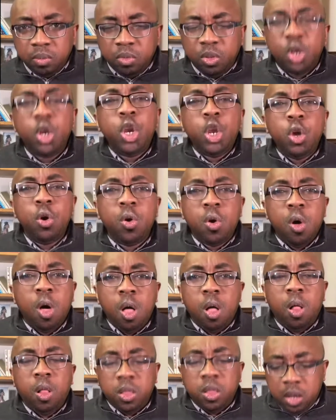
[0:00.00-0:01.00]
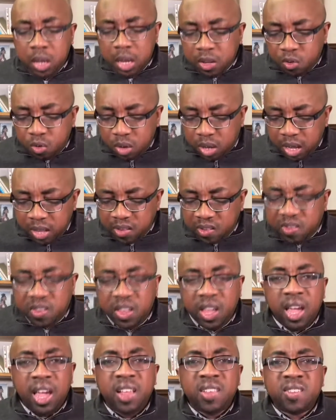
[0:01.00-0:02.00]
the new gold, as you can
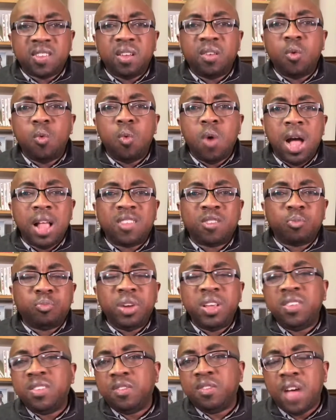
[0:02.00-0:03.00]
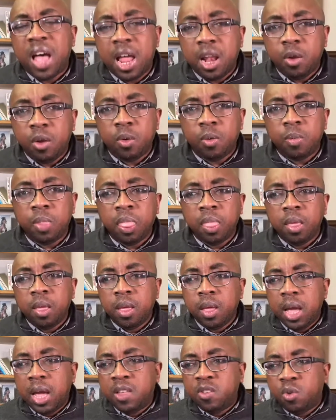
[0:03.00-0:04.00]
see, it's what brings value.
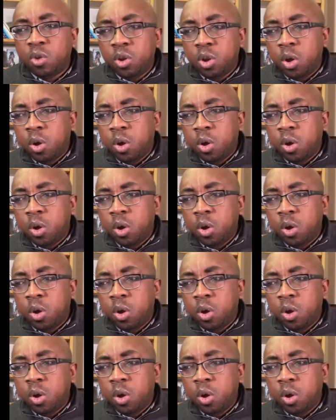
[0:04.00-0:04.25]
As you